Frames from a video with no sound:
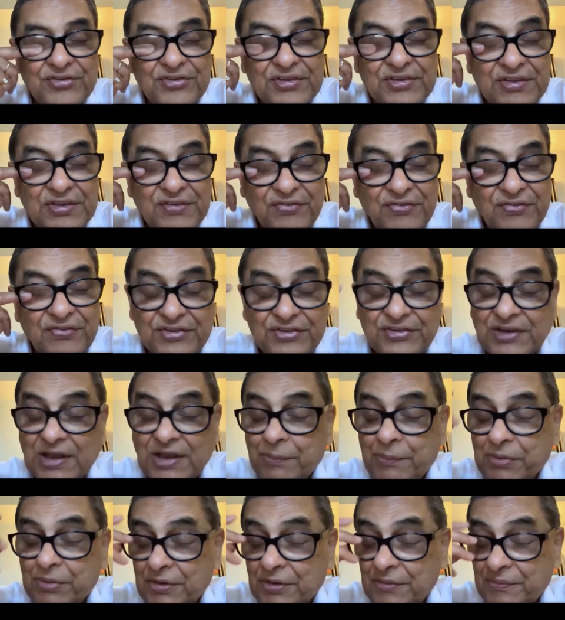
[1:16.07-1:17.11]
in the first
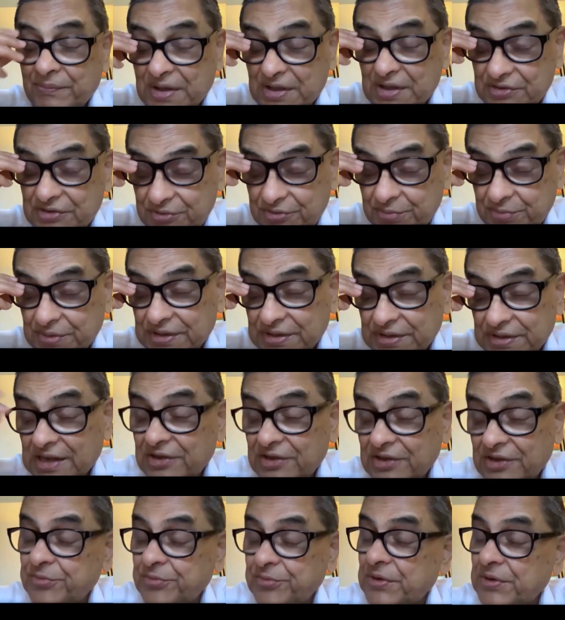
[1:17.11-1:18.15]
couple of months, but that
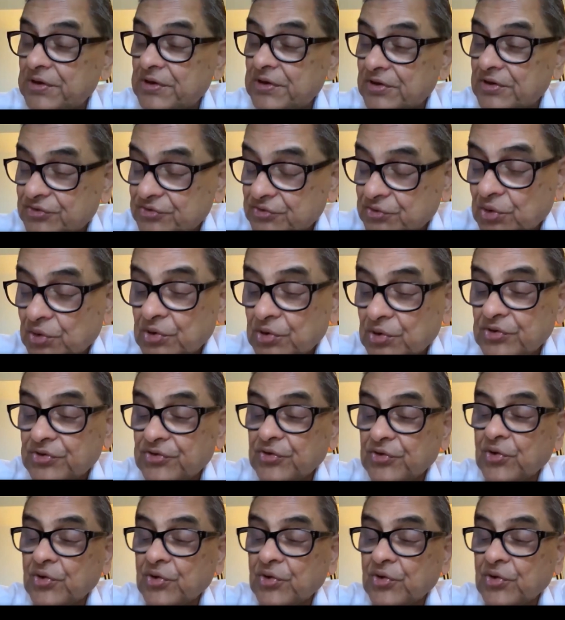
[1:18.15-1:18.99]
has been restored.